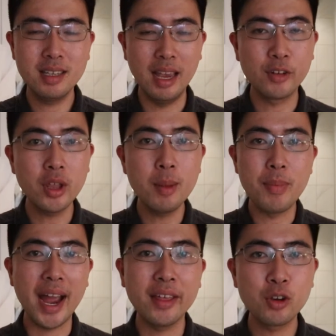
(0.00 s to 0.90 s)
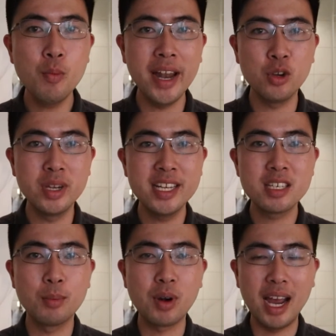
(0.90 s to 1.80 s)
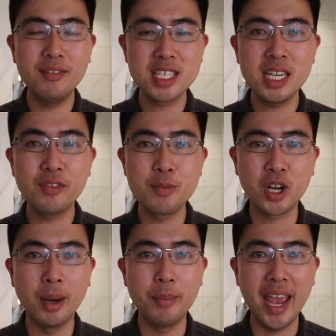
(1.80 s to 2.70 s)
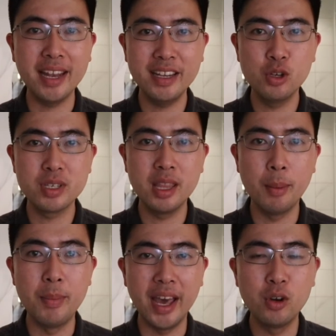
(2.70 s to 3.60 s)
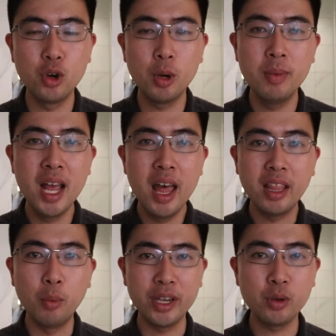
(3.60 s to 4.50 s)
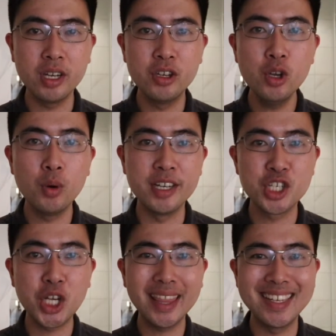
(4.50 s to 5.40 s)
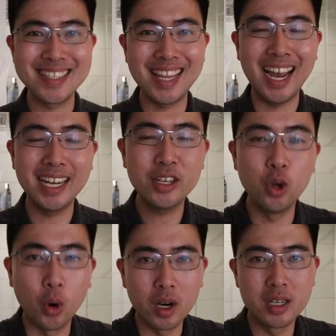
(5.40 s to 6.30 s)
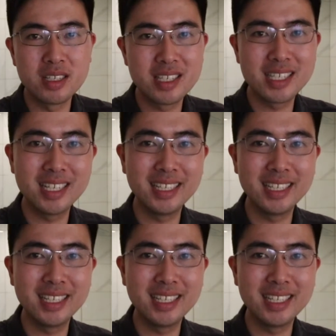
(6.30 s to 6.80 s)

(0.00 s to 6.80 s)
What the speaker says: If you're in the bathroom and you need some privacy from your companion who's in the bedroom, then what you can do is shut the sliding doors.